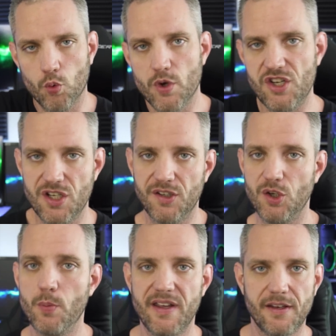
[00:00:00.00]
rigid
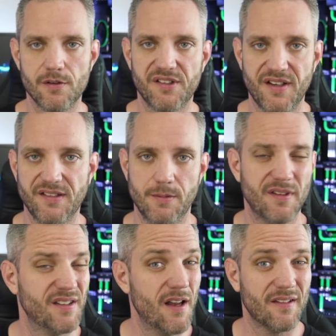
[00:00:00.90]
tubing in your system.
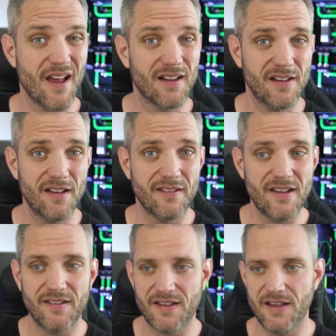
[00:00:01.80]
It's not exactly as
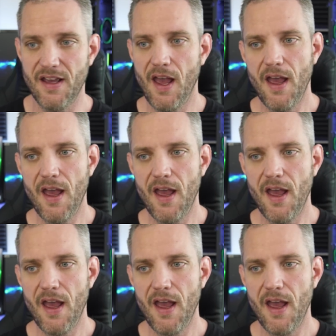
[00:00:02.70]
easy